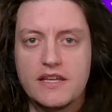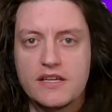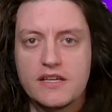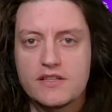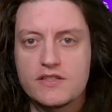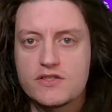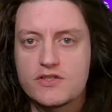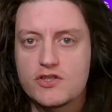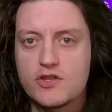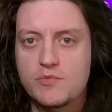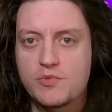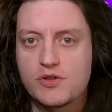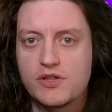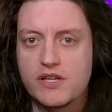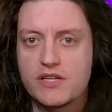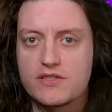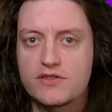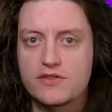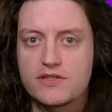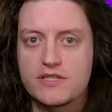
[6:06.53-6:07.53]
Gideon,
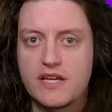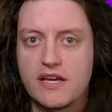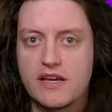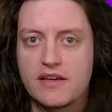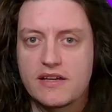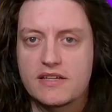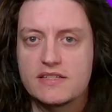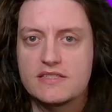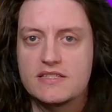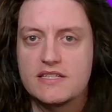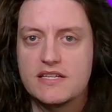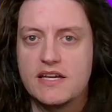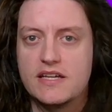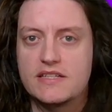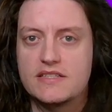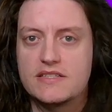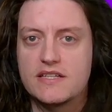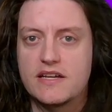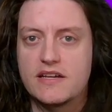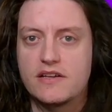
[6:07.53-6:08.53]
Super Laser Tech,
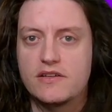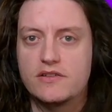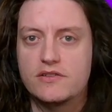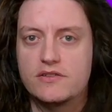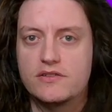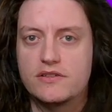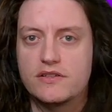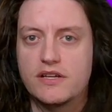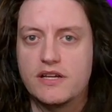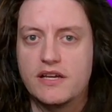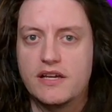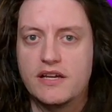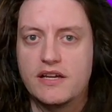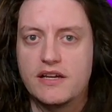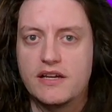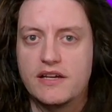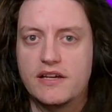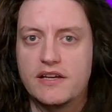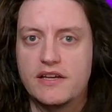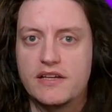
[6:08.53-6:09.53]
Takedown,
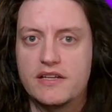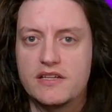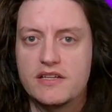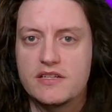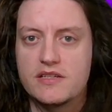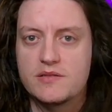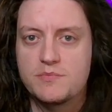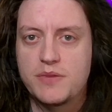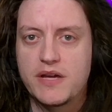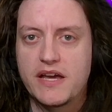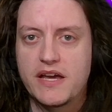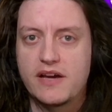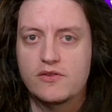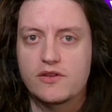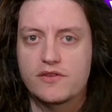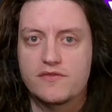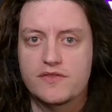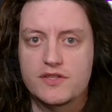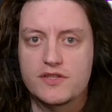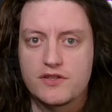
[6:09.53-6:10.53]
and
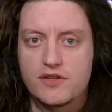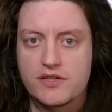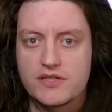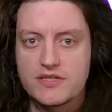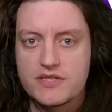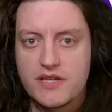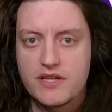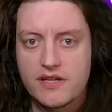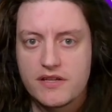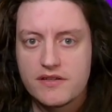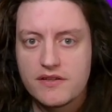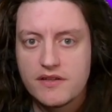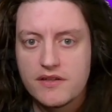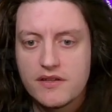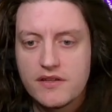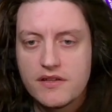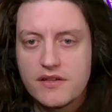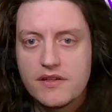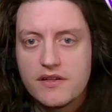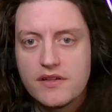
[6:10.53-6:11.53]
Power of the Dark
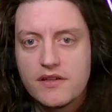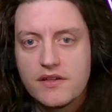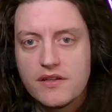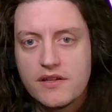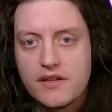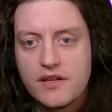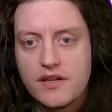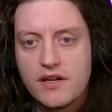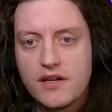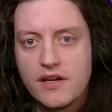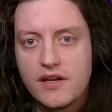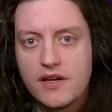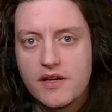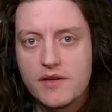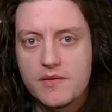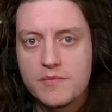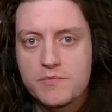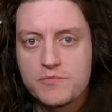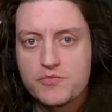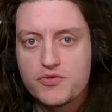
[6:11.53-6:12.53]
Side.
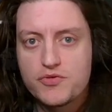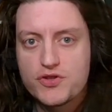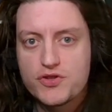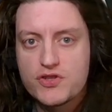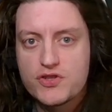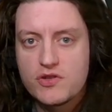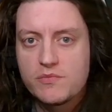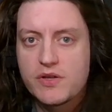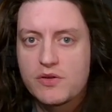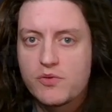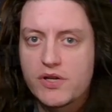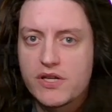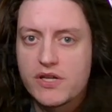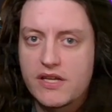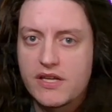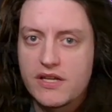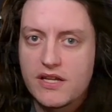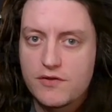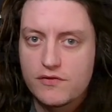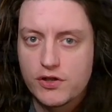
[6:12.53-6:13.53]
Presumably we're going to
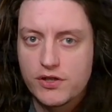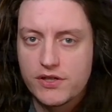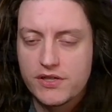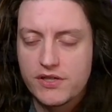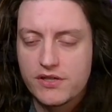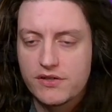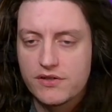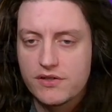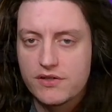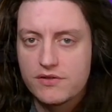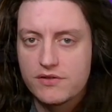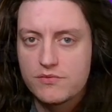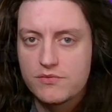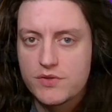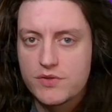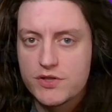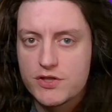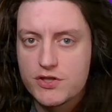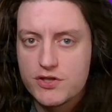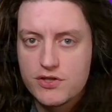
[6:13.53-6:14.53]
get hit for 4 here,
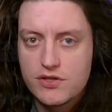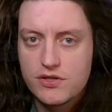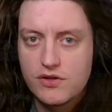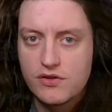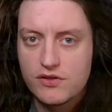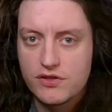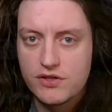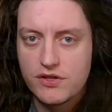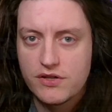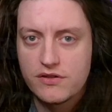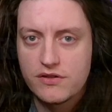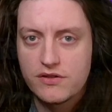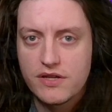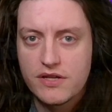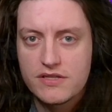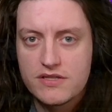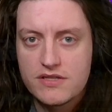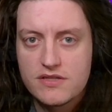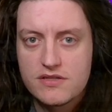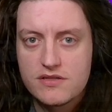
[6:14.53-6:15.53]
which,
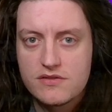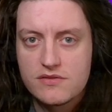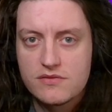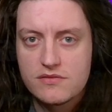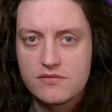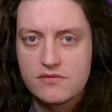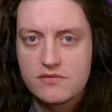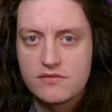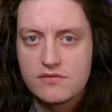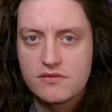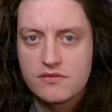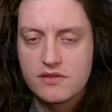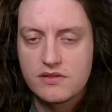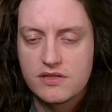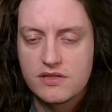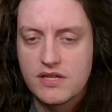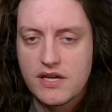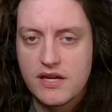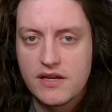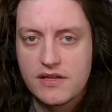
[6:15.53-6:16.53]
that's
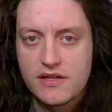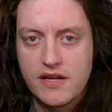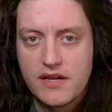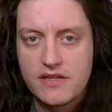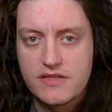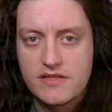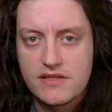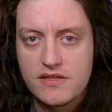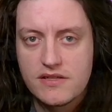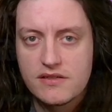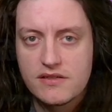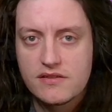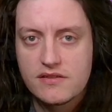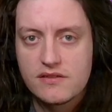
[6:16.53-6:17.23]
kind of nasty.